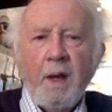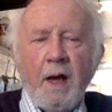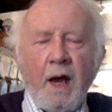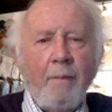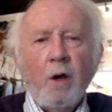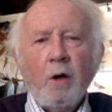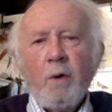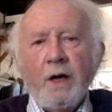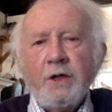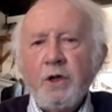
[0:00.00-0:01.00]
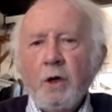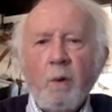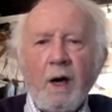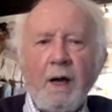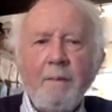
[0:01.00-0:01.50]
I'm not quite sure
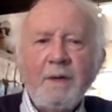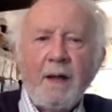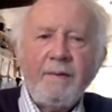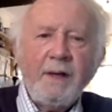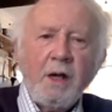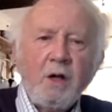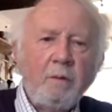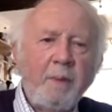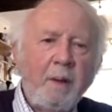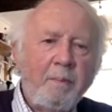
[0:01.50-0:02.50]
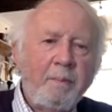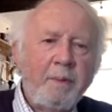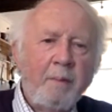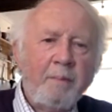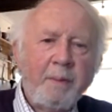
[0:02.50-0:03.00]
why, but I think it could be
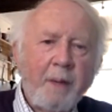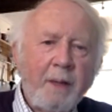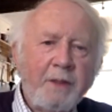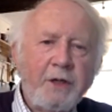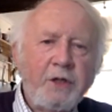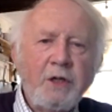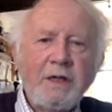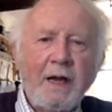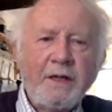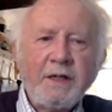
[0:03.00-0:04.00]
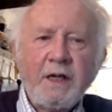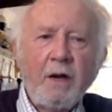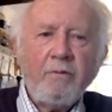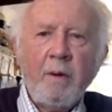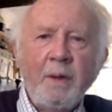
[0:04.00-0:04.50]
that politicians like to
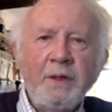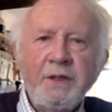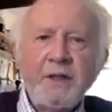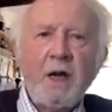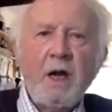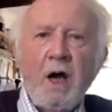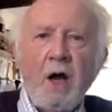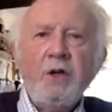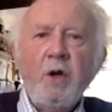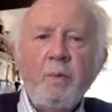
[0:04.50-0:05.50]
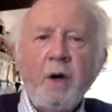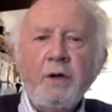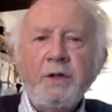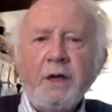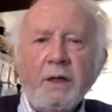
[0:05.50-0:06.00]
cut ribbons on new
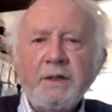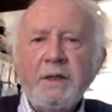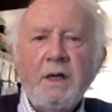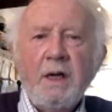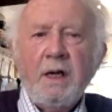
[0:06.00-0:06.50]
projects.